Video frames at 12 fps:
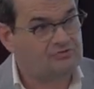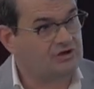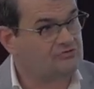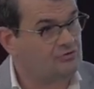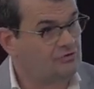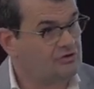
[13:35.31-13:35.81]

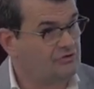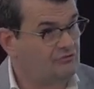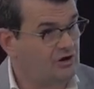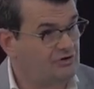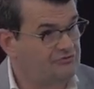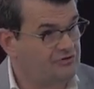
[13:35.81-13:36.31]
does not give
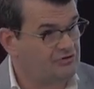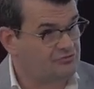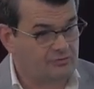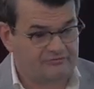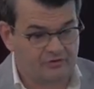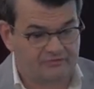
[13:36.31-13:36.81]
rise to
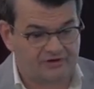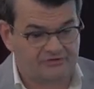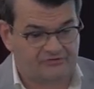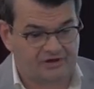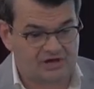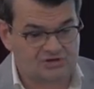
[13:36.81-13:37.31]
judicial review of
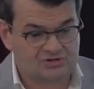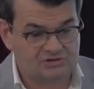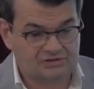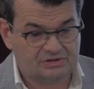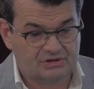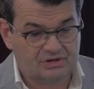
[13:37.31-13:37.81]
legislation